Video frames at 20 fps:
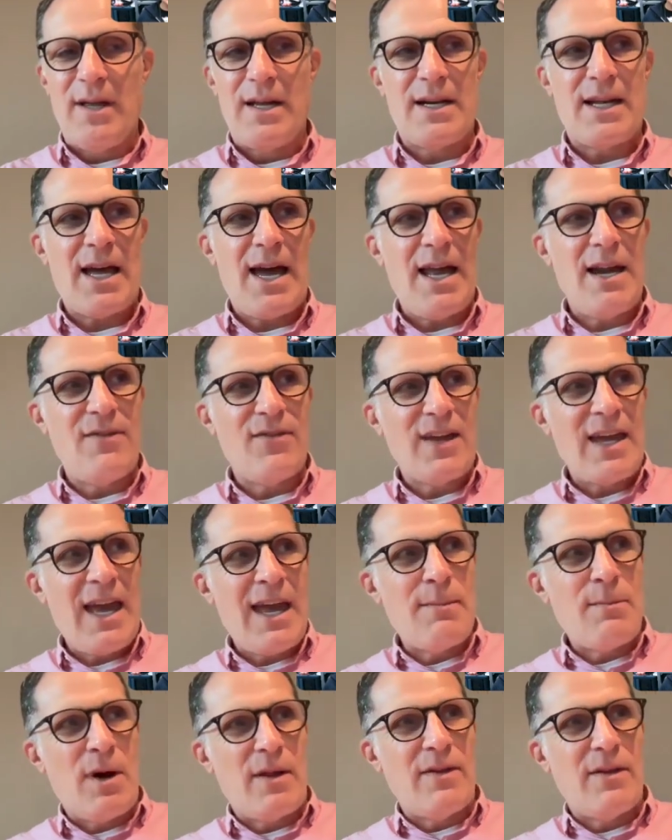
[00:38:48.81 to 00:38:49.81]
It kind of
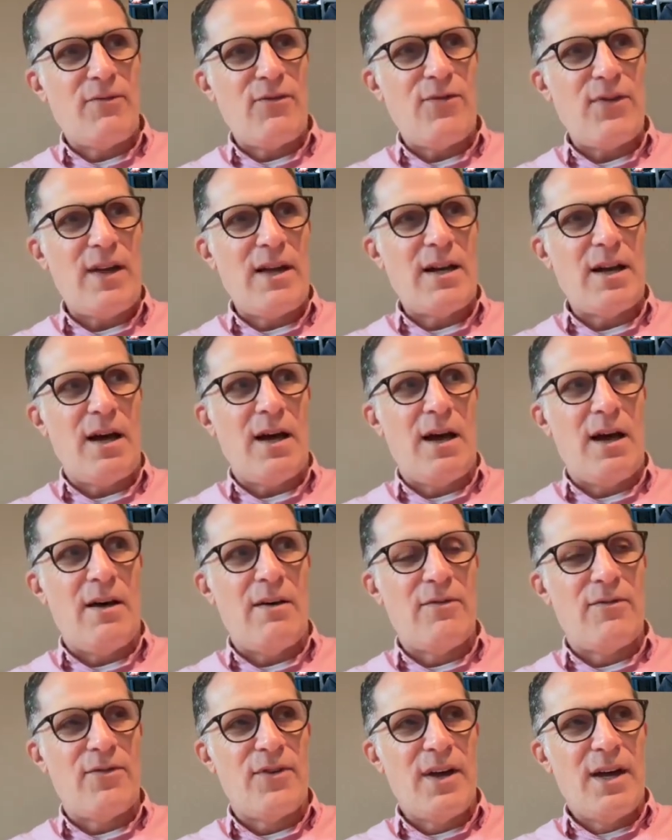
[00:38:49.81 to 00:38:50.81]
came on
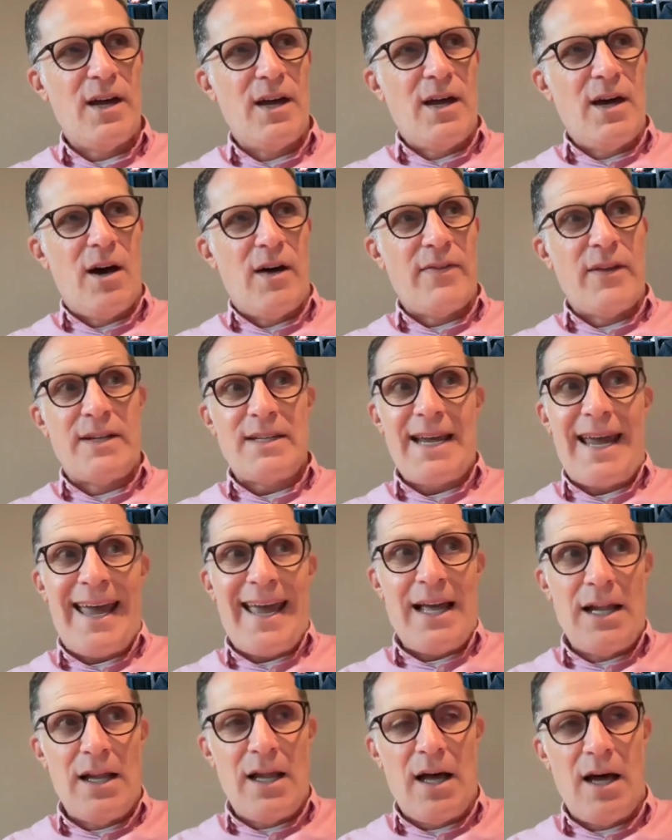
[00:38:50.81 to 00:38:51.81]
the
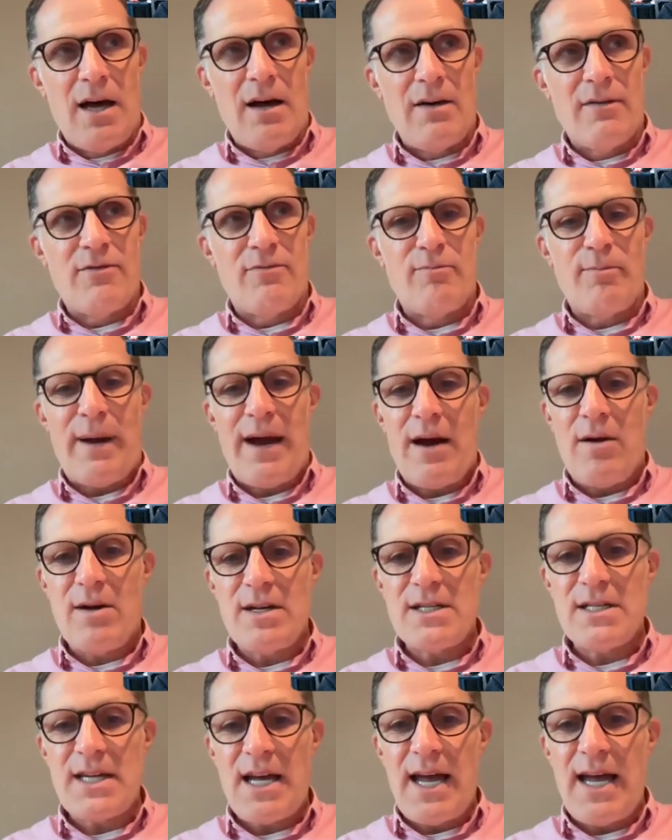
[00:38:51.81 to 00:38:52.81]
tail of
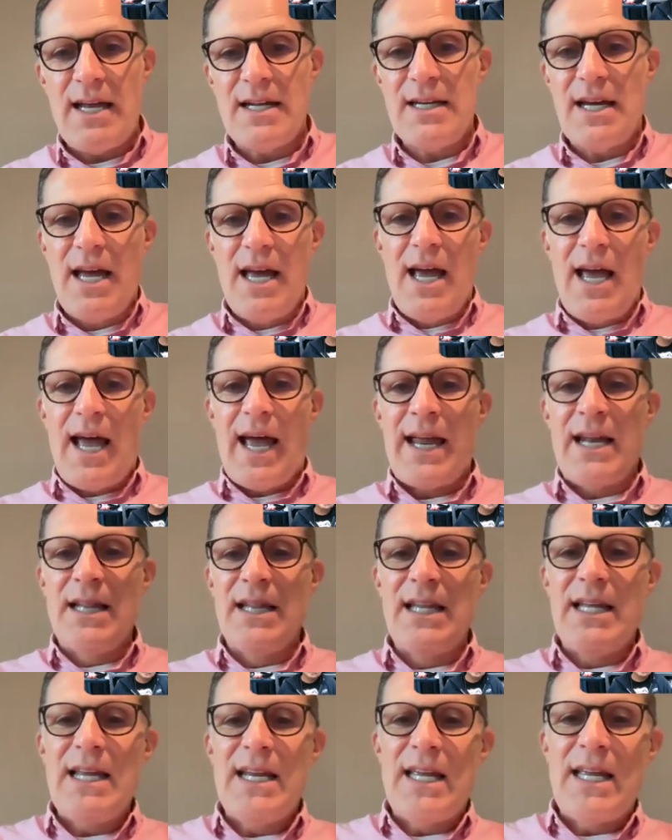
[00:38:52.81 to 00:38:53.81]
Parasite and
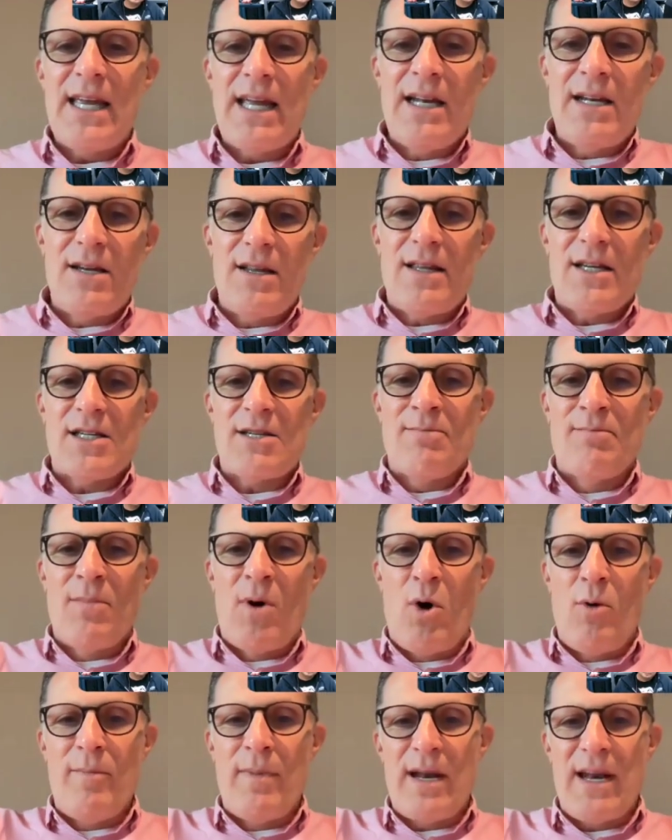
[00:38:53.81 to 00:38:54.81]
leading into this
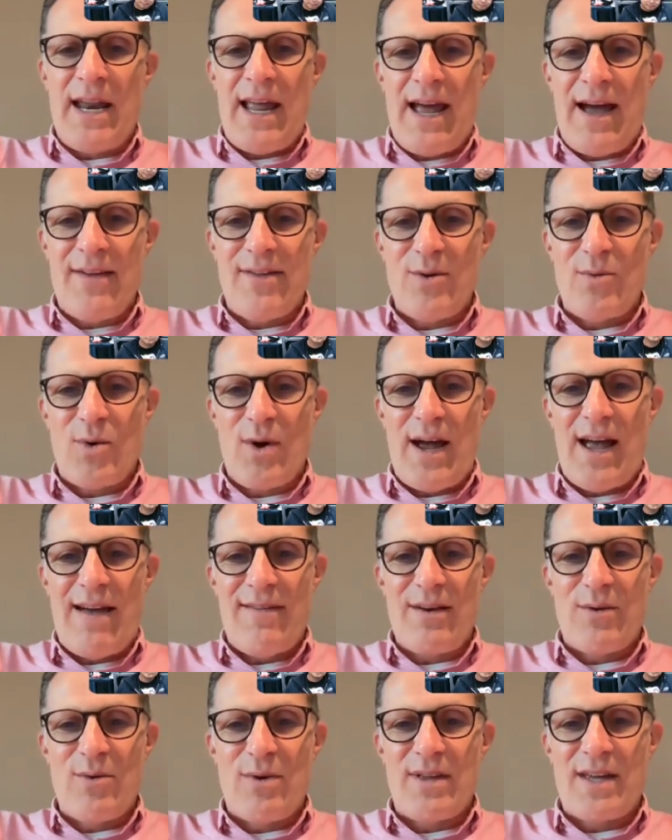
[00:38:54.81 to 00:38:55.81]
moment now that we're
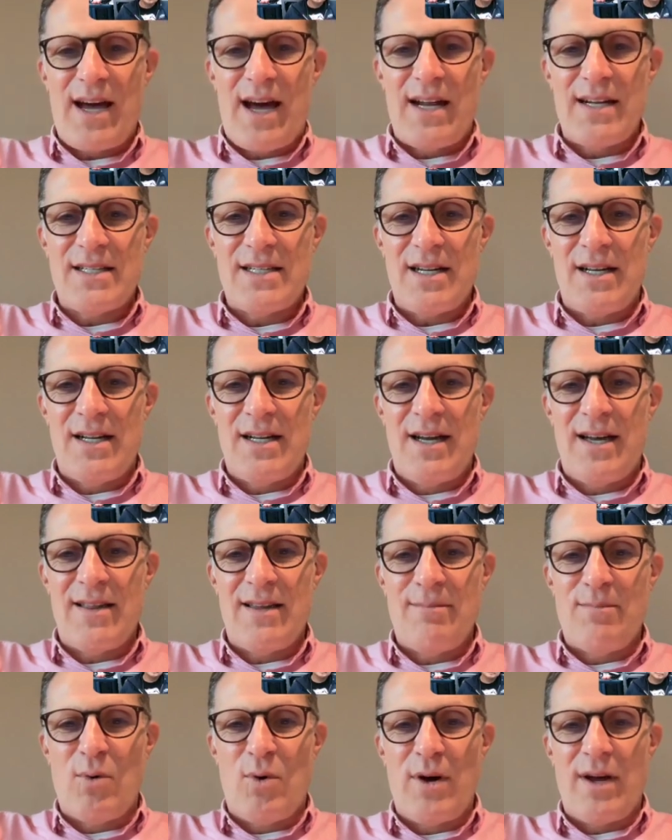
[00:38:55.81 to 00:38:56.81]
having with Godzilla and
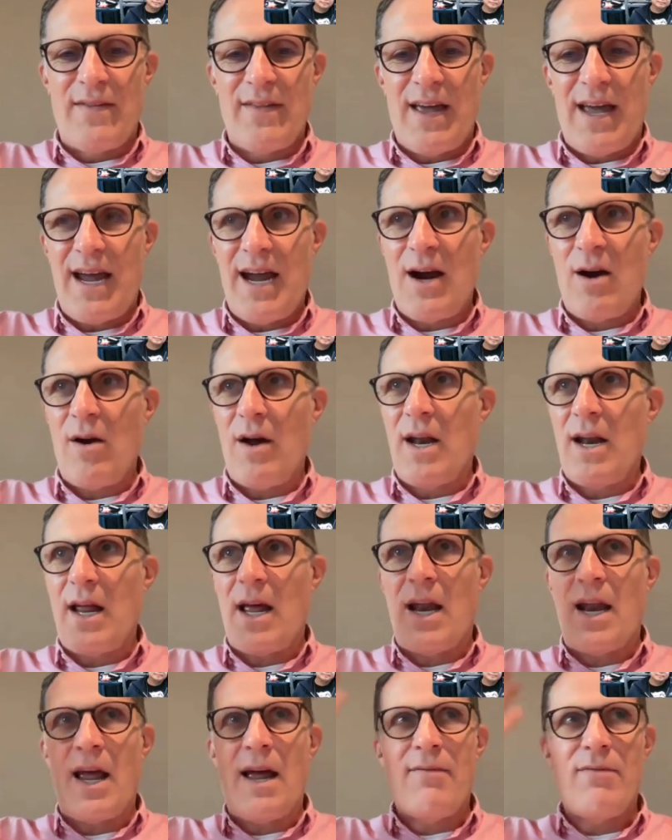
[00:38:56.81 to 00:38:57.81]
The Boy and the Heron
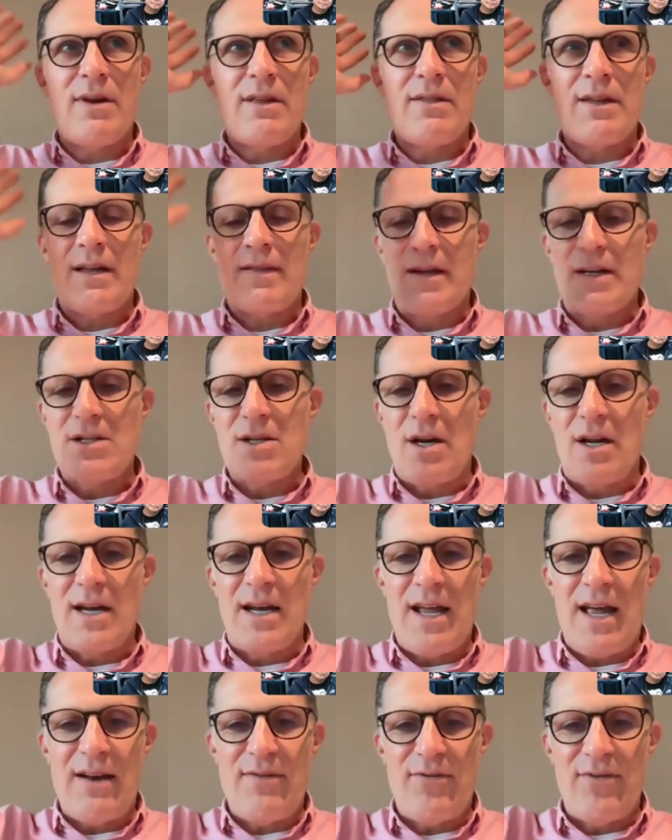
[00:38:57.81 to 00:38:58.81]
and everything that's on
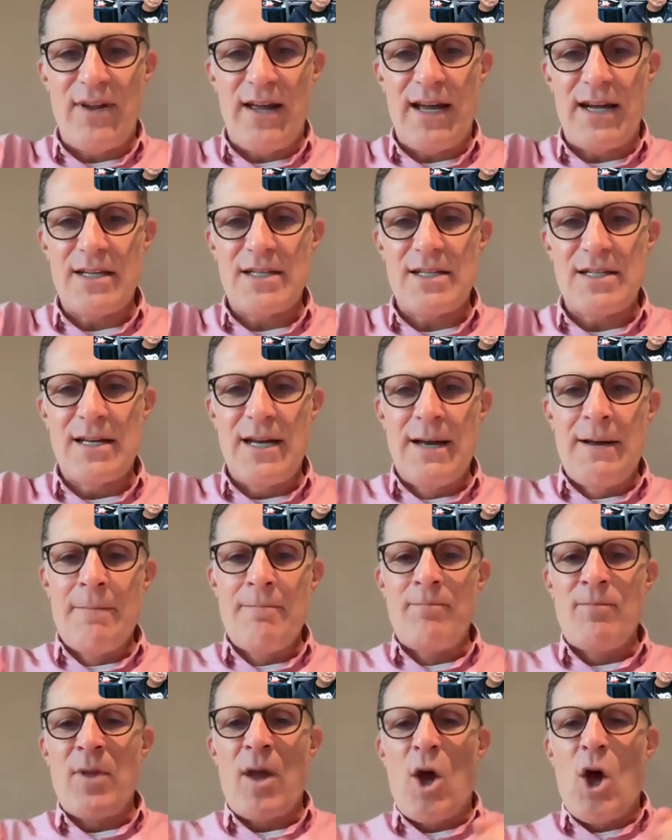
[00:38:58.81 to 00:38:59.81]
Netflix.
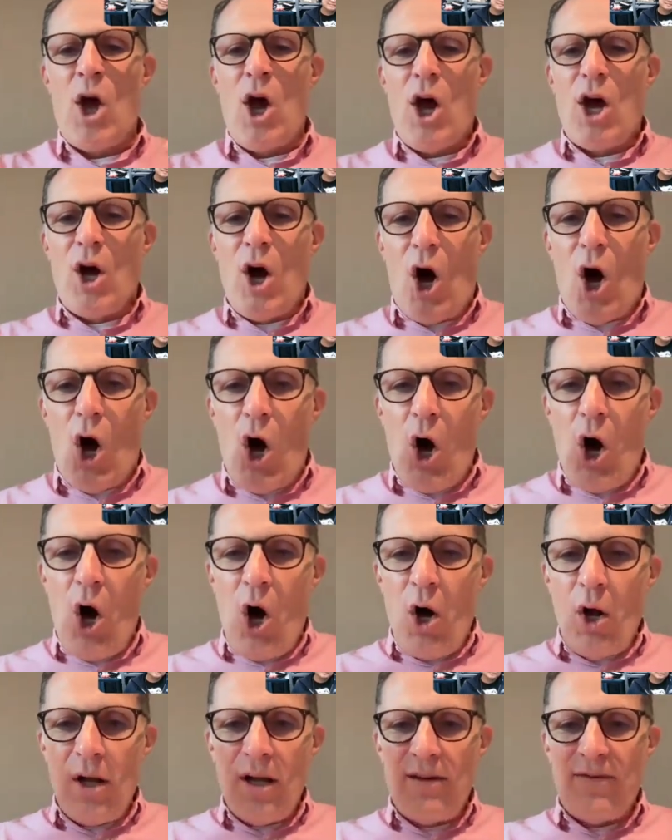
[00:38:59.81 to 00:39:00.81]

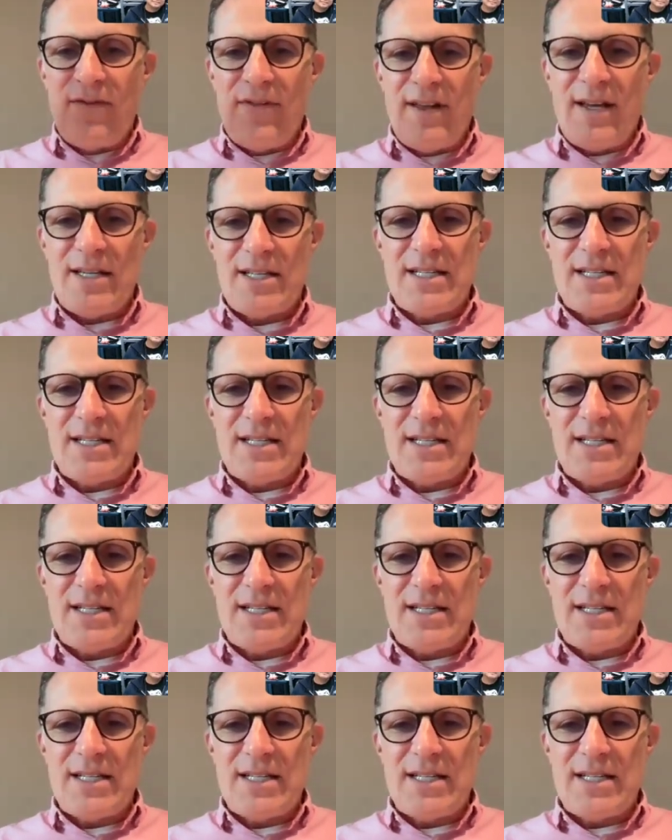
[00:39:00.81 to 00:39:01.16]
All of this